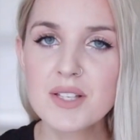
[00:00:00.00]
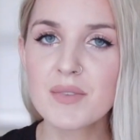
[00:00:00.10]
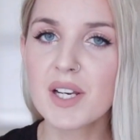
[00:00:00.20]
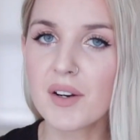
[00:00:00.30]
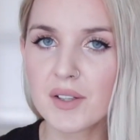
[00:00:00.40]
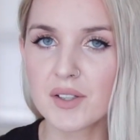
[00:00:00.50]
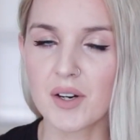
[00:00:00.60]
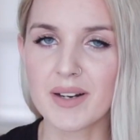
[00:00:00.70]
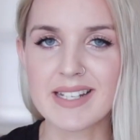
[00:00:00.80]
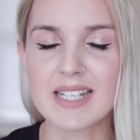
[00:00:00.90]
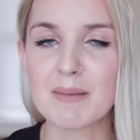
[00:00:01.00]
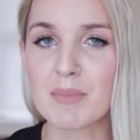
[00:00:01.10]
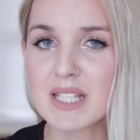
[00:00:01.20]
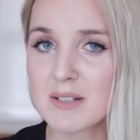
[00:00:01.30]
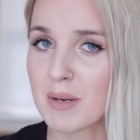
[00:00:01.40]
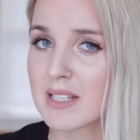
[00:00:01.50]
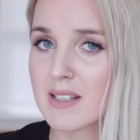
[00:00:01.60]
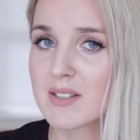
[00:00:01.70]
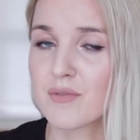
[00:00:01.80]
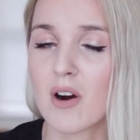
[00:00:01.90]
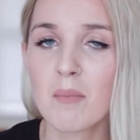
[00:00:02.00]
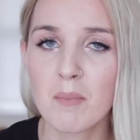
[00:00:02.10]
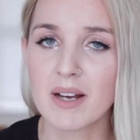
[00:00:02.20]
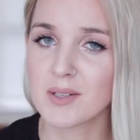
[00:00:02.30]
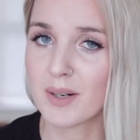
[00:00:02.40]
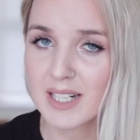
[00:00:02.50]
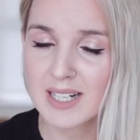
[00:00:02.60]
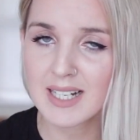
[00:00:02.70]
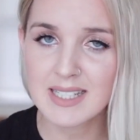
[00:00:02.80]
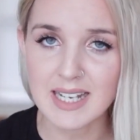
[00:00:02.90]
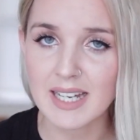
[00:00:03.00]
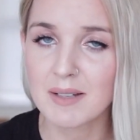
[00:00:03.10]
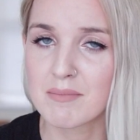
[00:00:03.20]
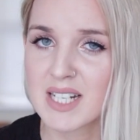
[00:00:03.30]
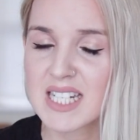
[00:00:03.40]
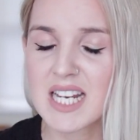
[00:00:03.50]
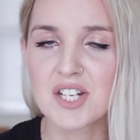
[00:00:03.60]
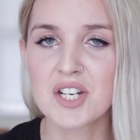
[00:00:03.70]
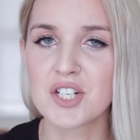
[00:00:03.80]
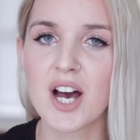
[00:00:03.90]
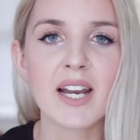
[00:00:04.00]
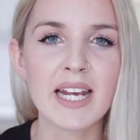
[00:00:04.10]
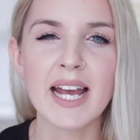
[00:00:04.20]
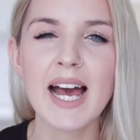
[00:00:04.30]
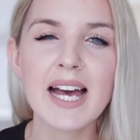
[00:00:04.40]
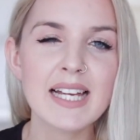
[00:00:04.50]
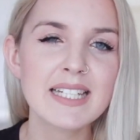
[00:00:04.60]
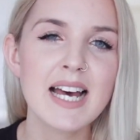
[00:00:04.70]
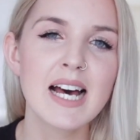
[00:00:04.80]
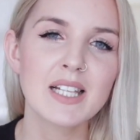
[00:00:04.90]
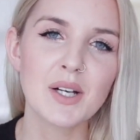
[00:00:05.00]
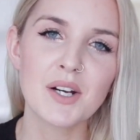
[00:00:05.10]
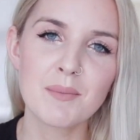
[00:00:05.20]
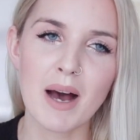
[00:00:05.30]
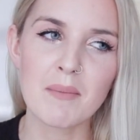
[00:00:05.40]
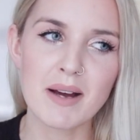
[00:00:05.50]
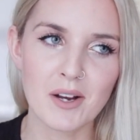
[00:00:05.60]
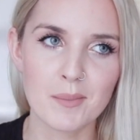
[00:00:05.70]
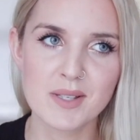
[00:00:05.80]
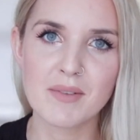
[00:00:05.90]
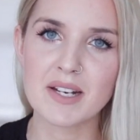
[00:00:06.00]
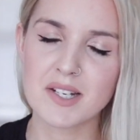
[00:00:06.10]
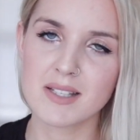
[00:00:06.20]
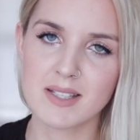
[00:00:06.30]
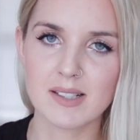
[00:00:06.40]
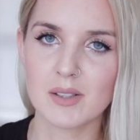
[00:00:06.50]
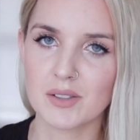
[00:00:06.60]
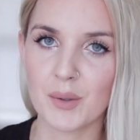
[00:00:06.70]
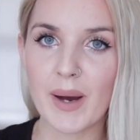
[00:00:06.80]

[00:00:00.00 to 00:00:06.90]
this video, you're going to see bits and pieces from my 29-day meditation journey and learn about my observations along the